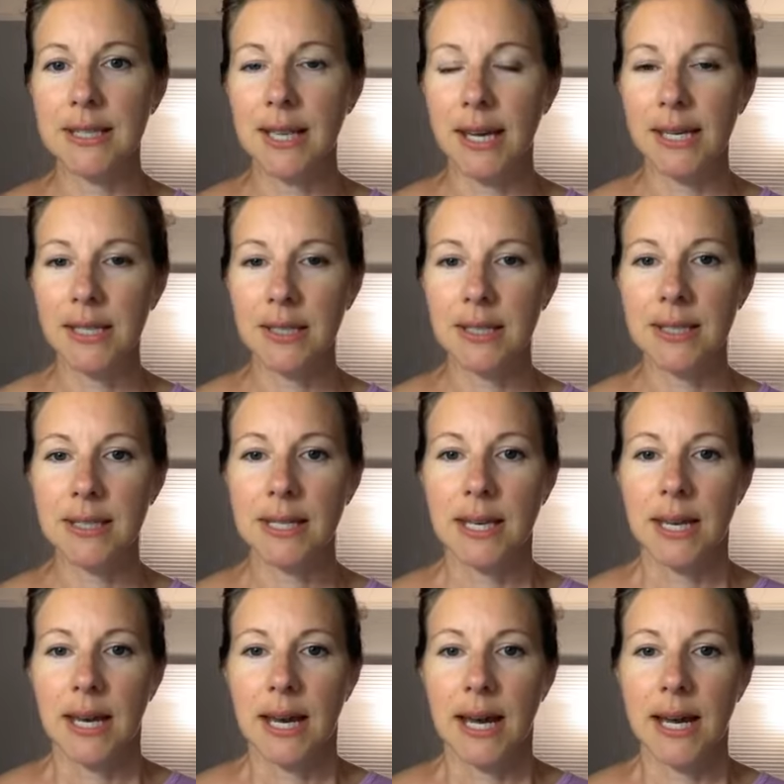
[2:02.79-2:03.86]
science
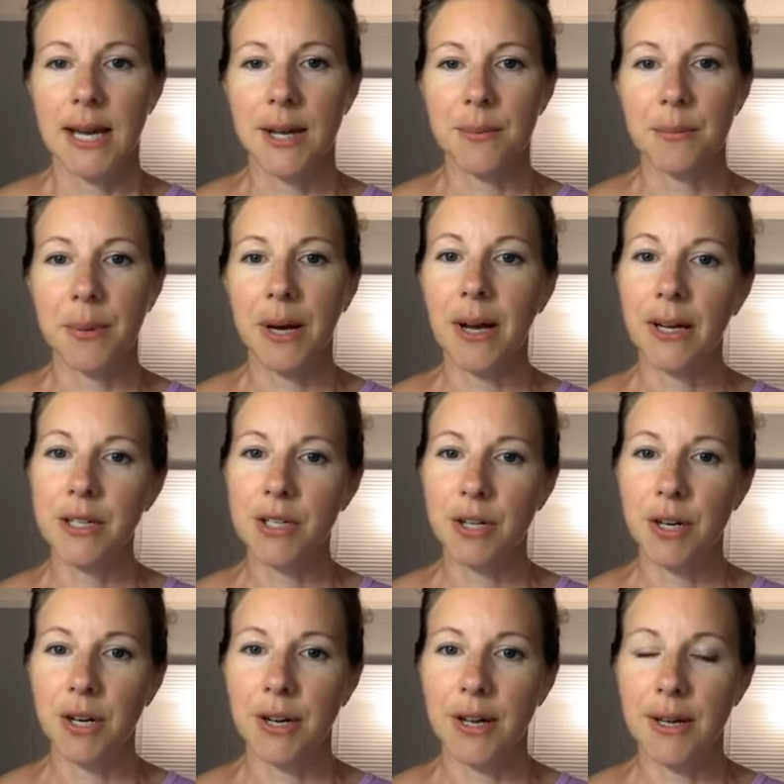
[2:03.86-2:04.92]
behind
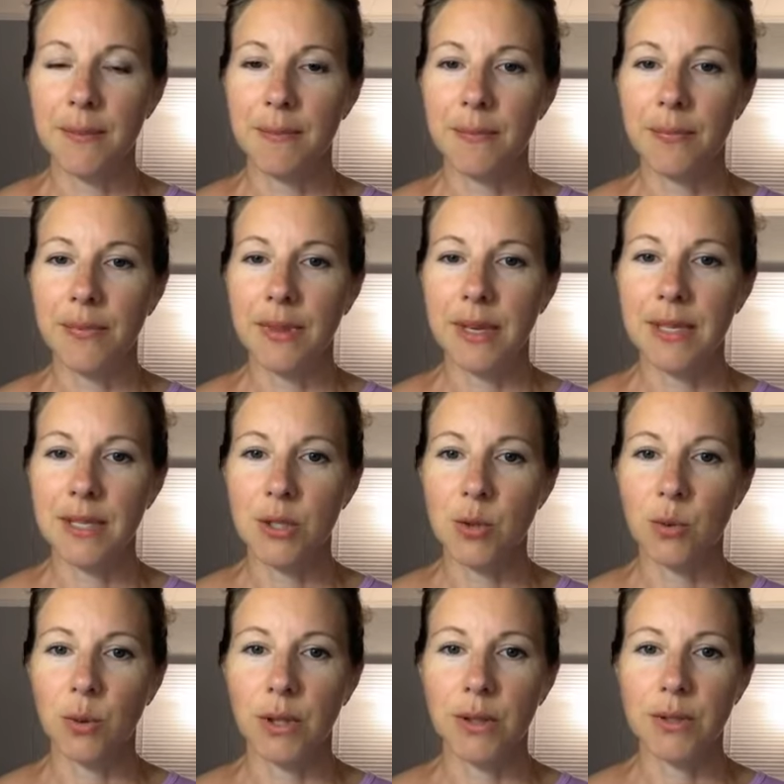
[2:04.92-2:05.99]
the
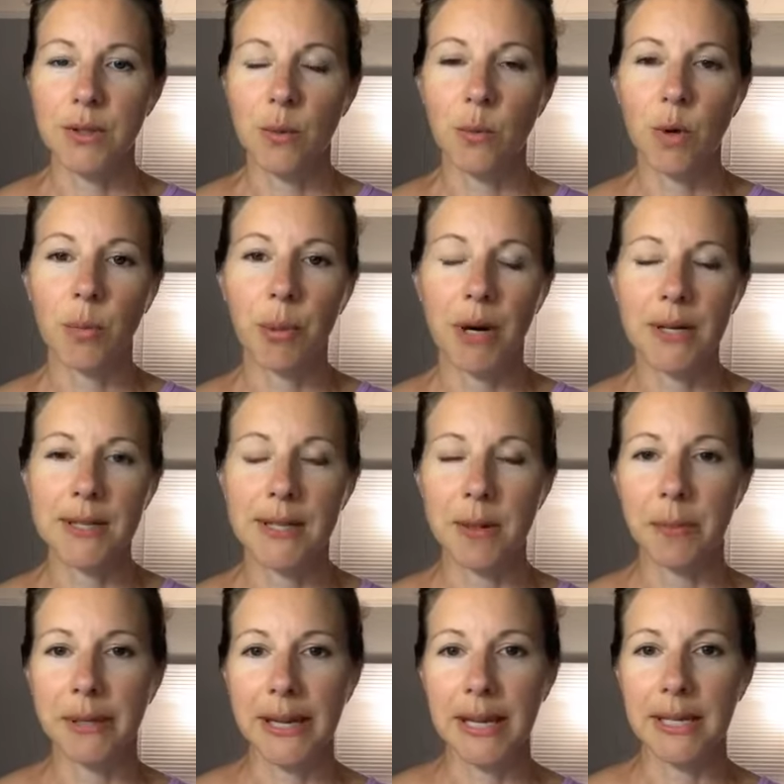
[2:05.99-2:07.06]
essential oils and what parts of the
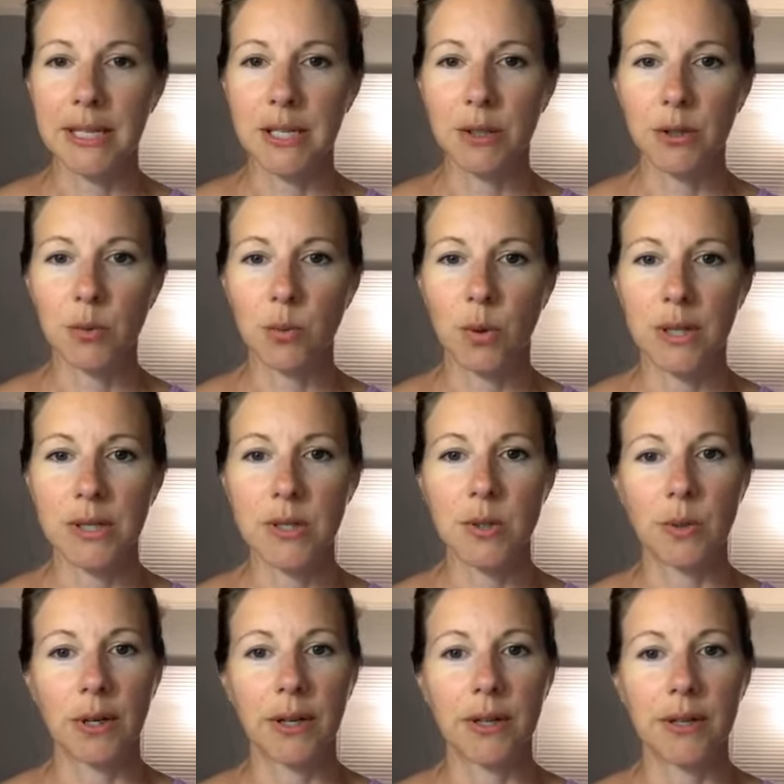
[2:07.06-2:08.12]
plant yield what
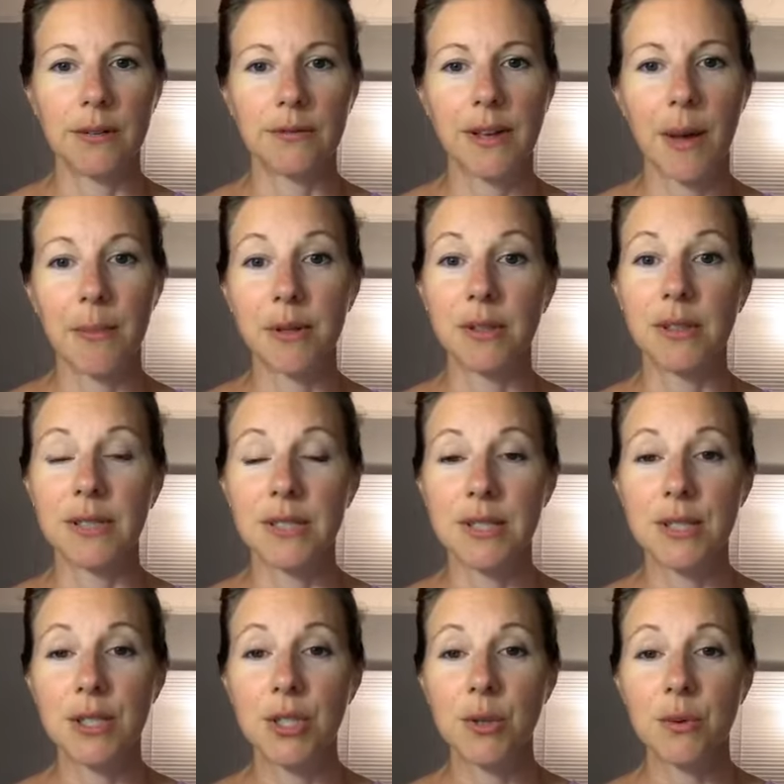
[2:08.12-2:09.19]
sort of chemical
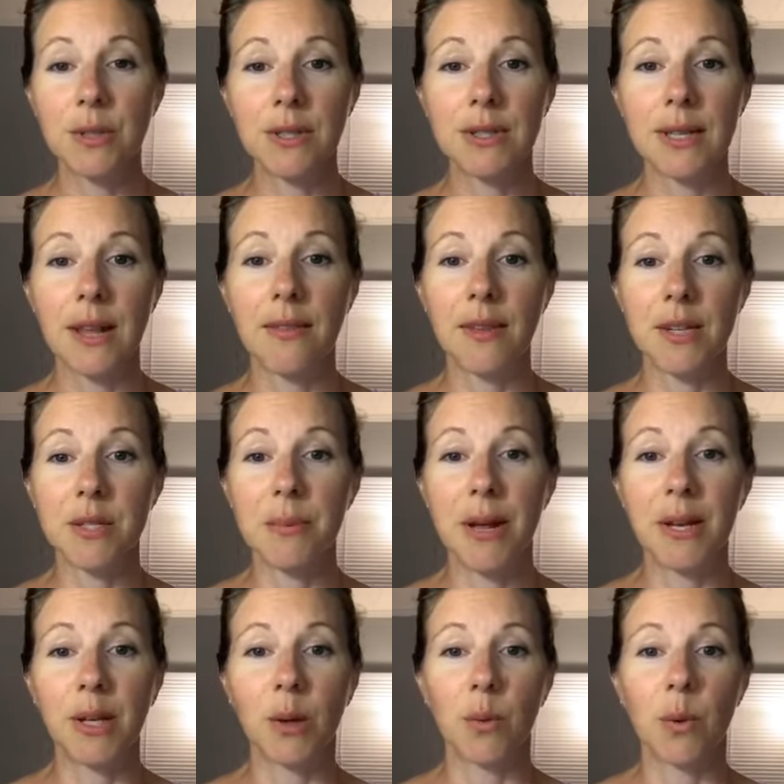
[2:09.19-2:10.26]
constituents, and then
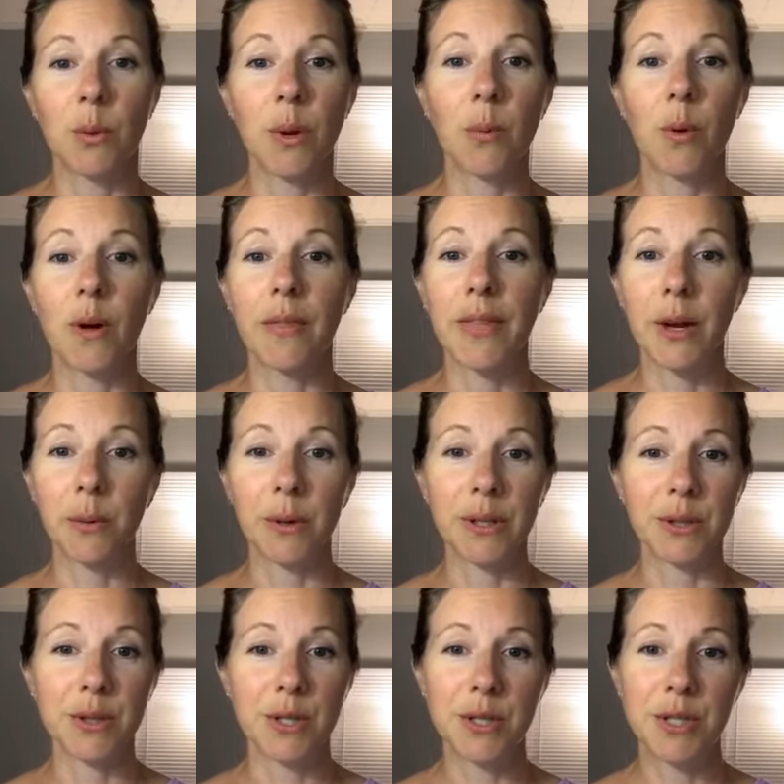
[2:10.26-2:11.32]
depending what we want that
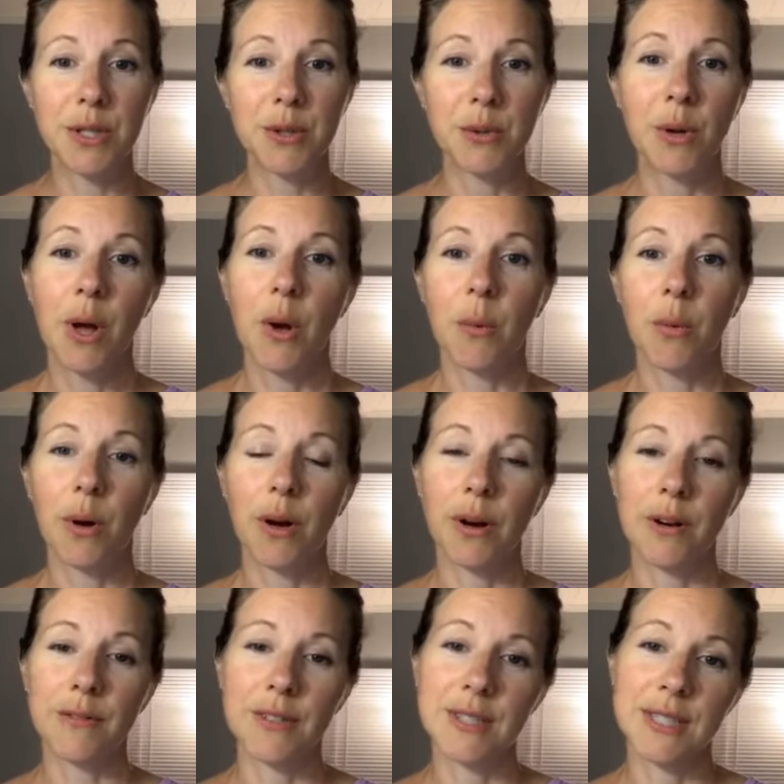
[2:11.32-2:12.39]
oil to do, we'll
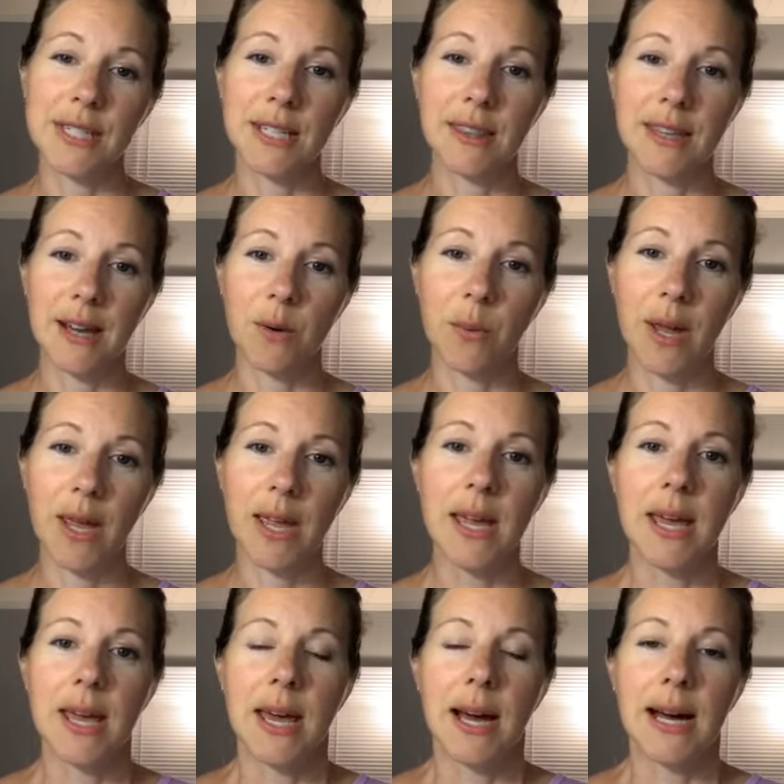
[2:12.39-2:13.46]
harvest it that way.
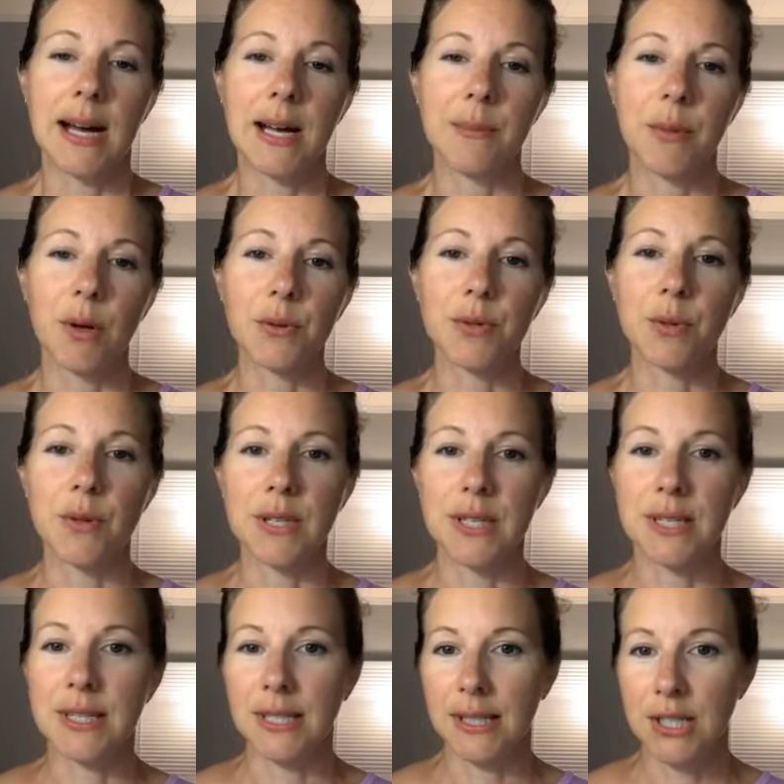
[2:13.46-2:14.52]
Also the
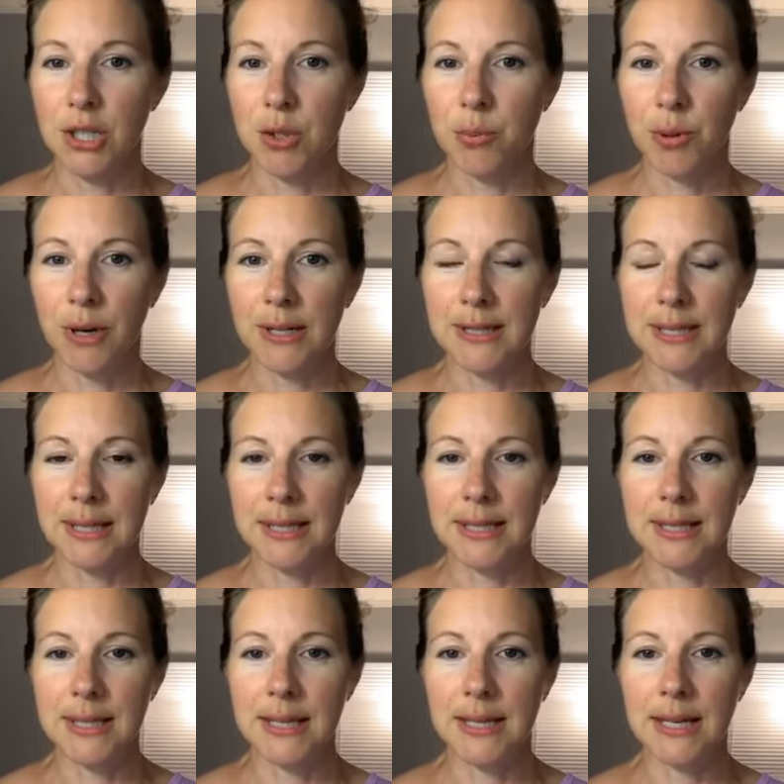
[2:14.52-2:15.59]
distillation
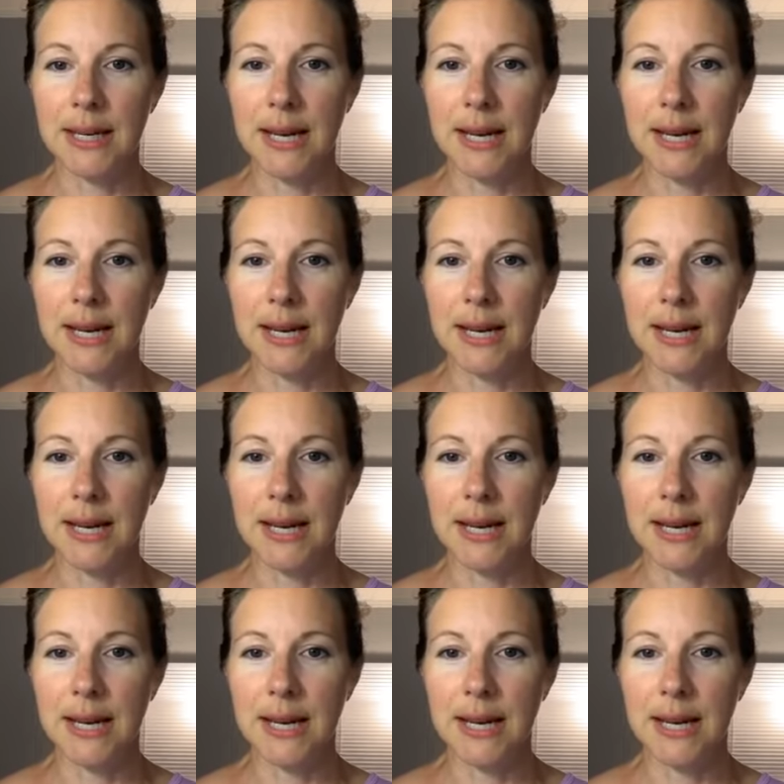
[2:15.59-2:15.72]
process